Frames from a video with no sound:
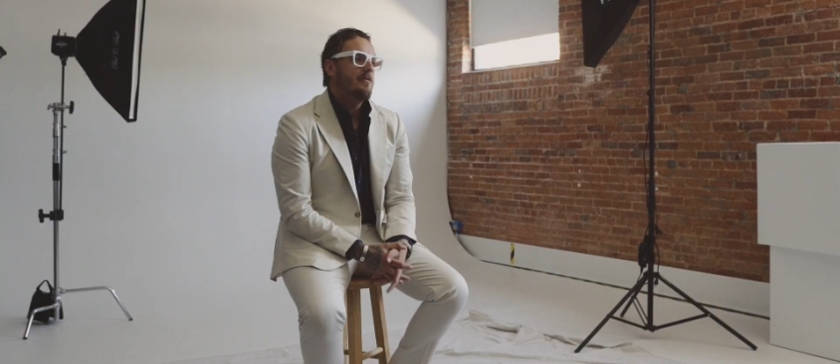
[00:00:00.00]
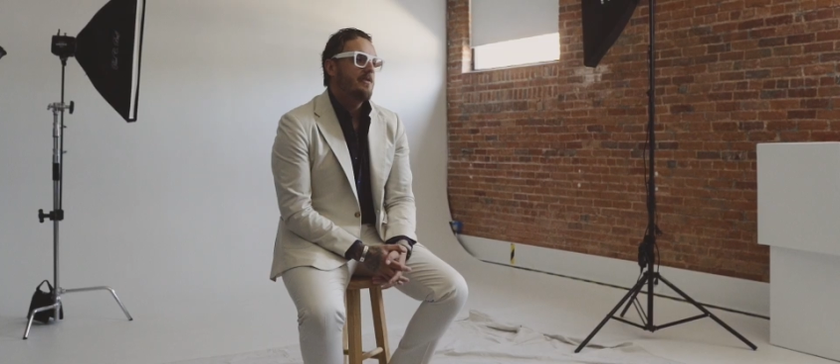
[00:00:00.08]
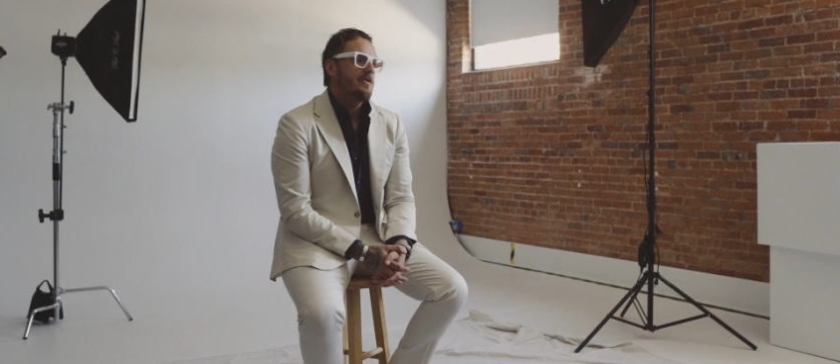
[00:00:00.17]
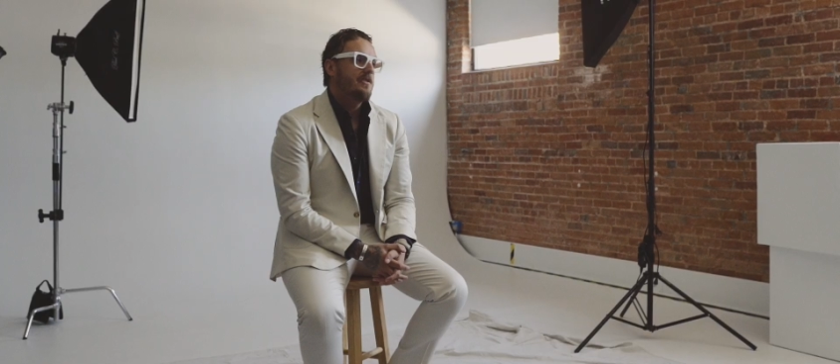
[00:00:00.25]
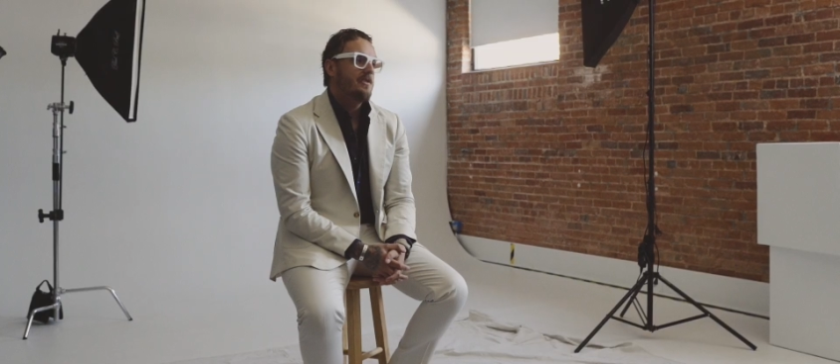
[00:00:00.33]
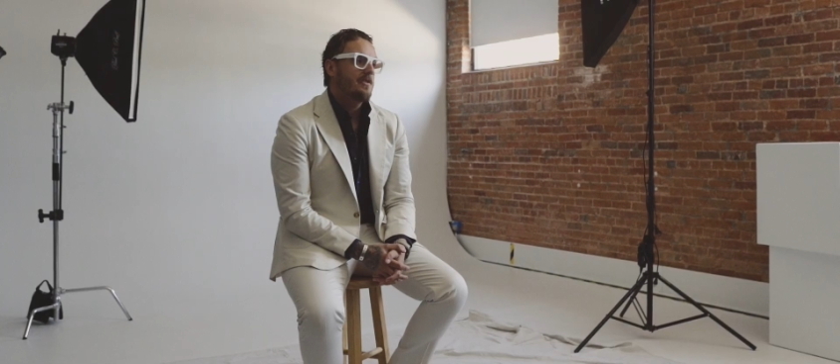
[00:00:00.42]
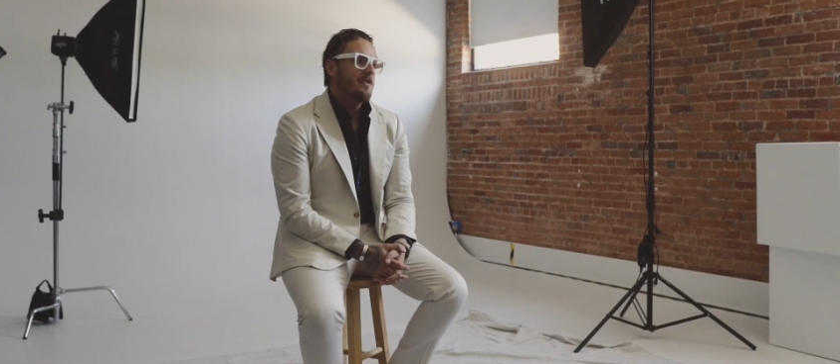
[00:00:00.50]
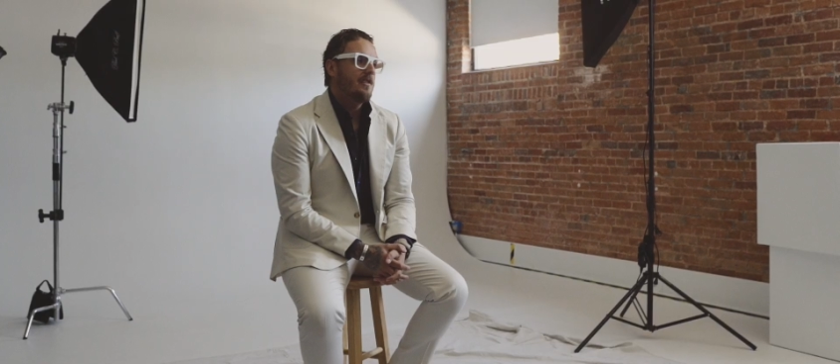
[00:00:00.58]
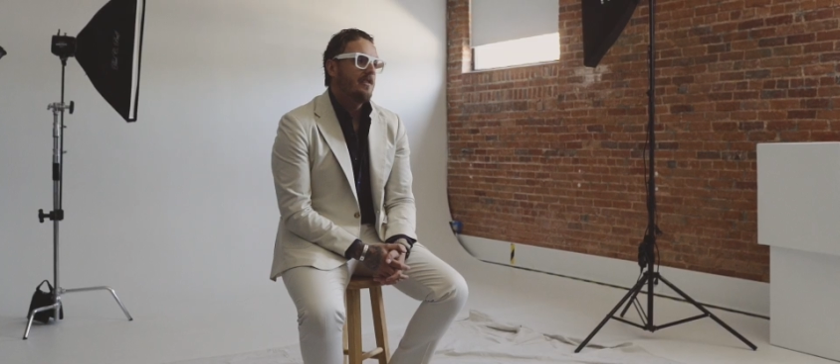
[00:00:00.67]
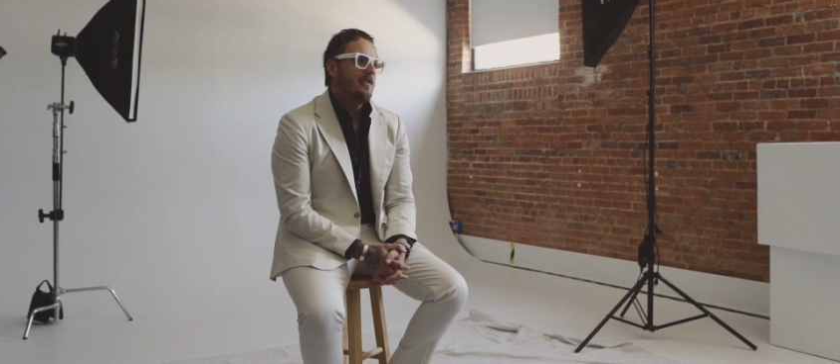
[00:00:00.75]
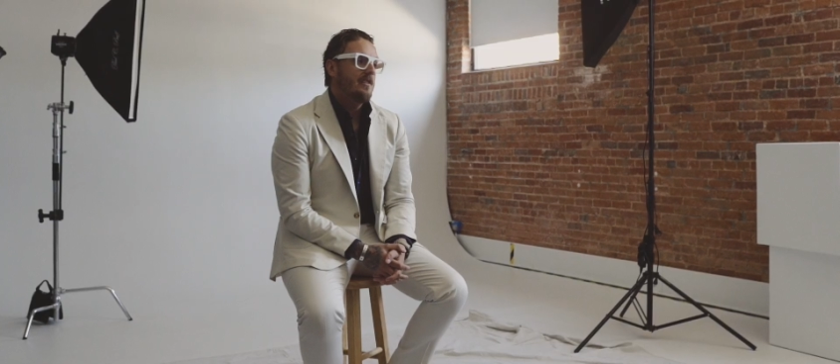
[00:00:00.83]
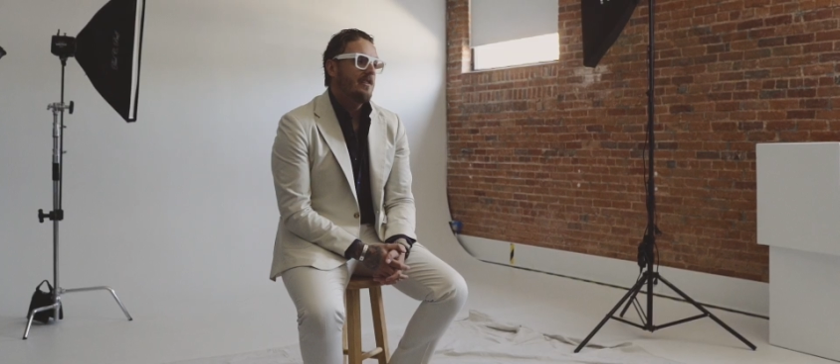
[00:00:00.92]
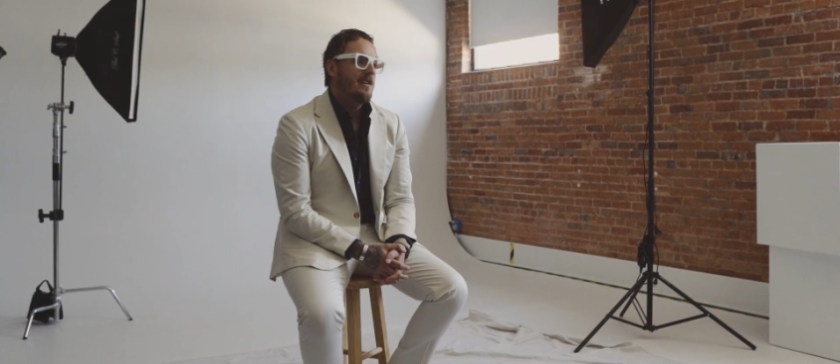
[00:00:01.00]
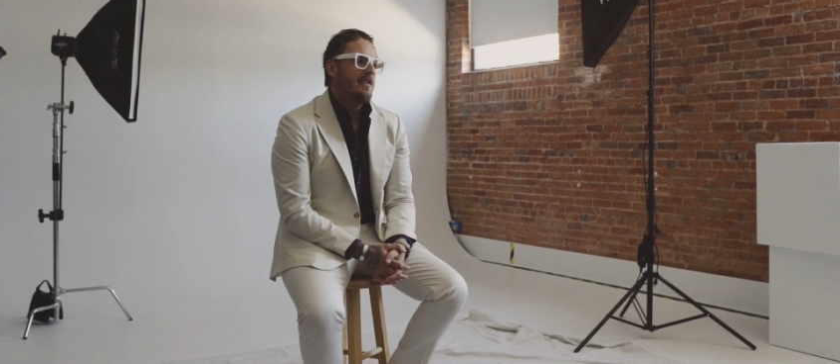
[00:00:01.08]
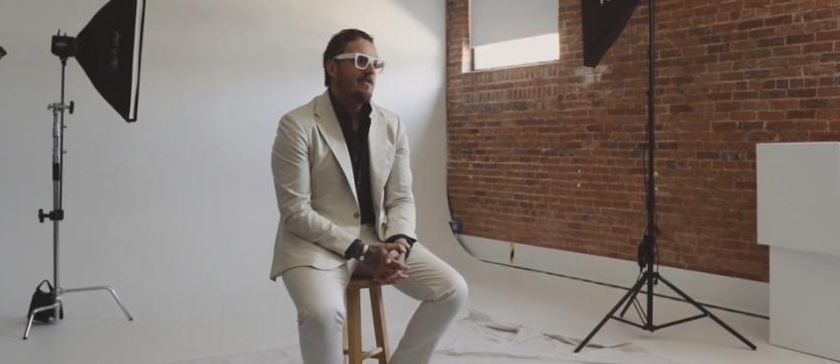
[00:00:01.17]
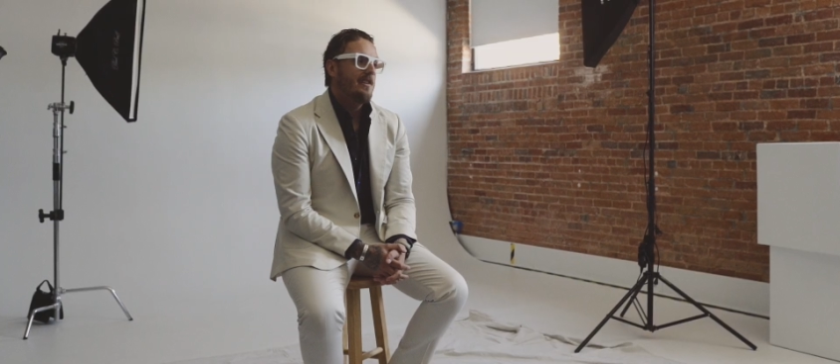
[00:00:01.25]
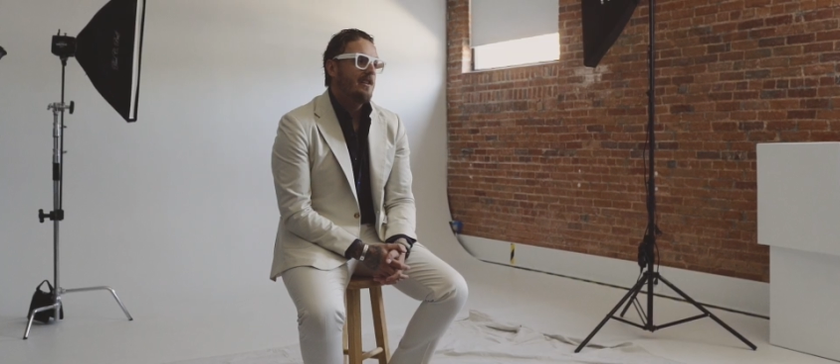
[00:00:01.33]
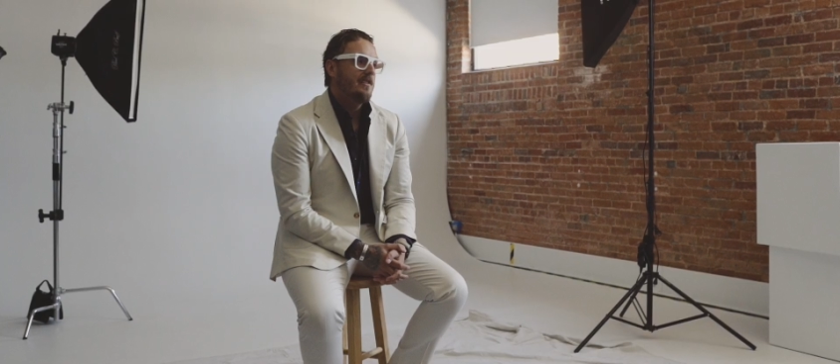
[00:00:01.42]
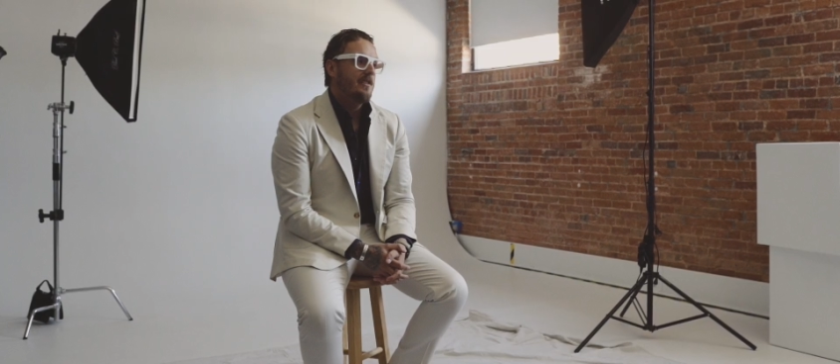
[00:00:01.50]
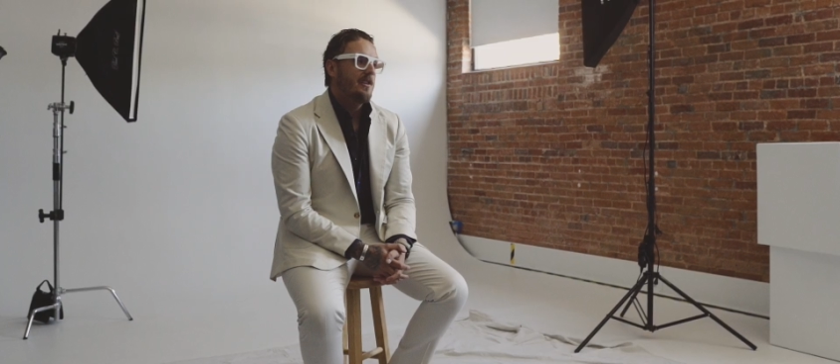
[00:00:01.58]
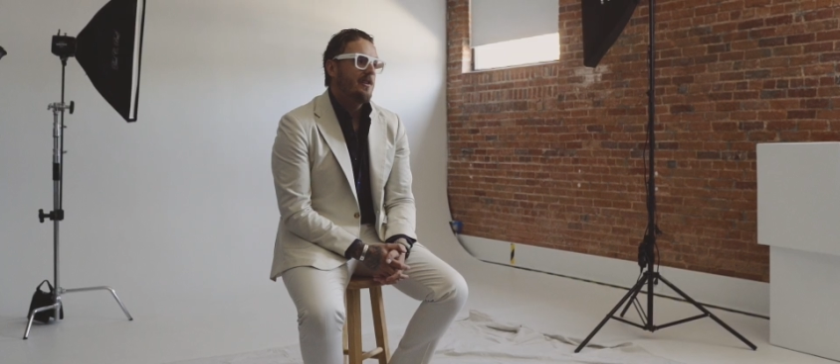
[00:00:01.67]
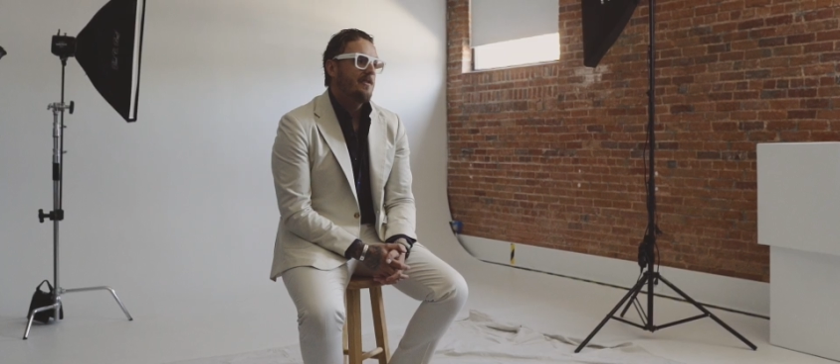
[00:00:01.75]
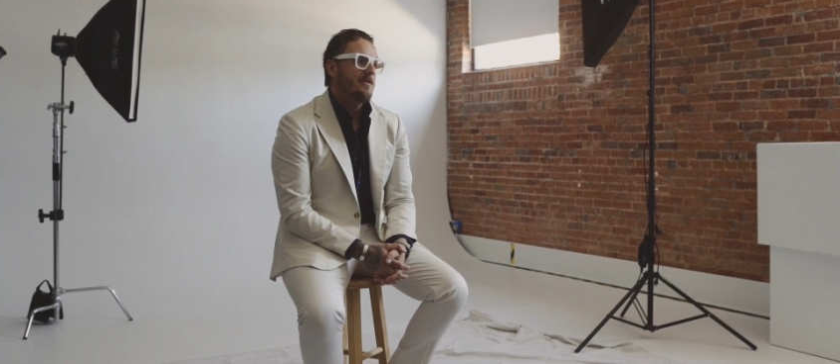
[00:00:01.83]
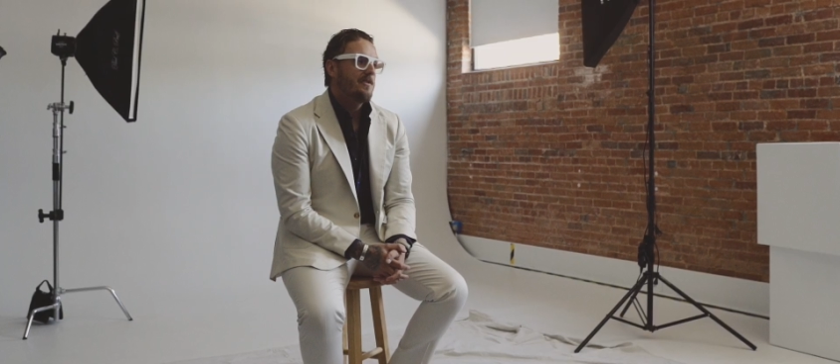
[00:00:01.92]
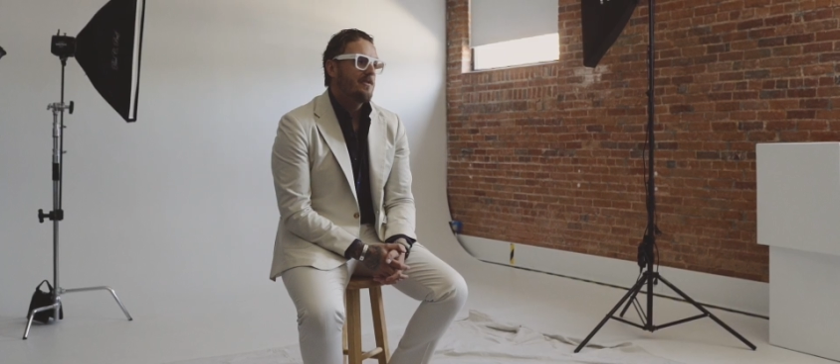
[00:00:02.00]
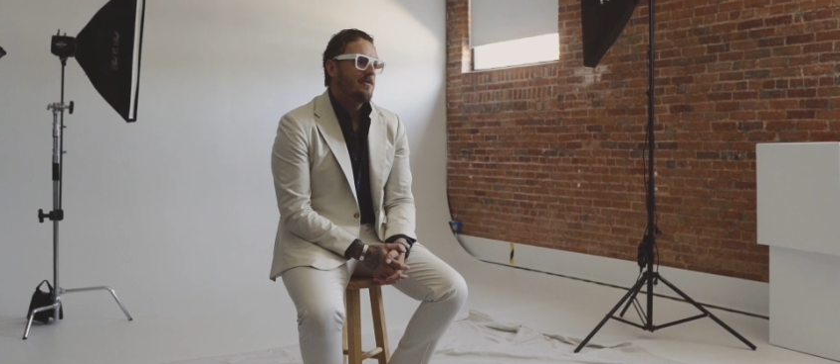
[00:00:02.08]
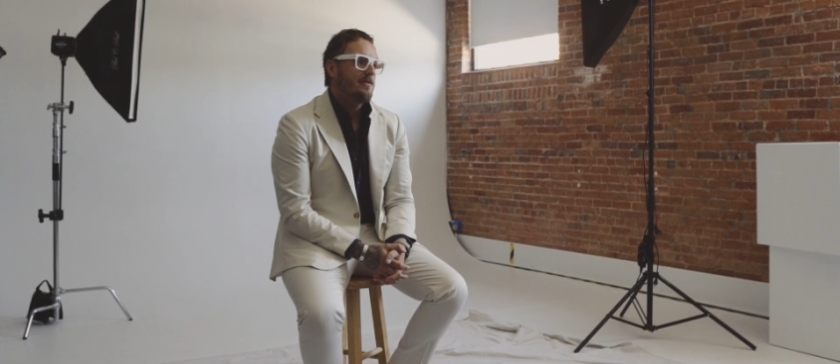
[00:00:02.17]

was just called Envy on the Coasts,